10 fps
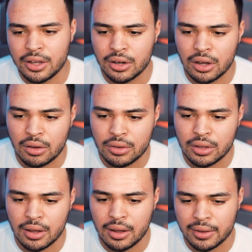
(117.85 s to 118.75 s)
you know,
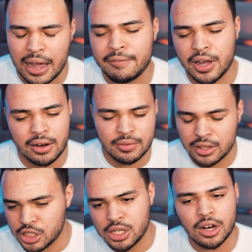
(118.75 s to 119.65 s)
uh, have kind of
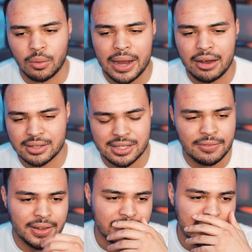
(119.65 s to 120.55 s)
like stuck around and
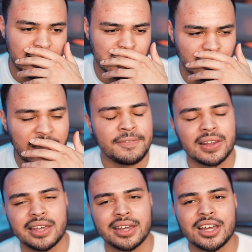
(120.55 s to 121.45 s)
stuff like that. So
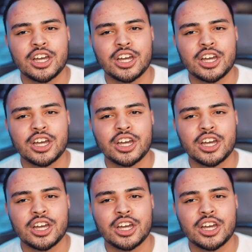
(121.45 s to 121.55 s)
definitely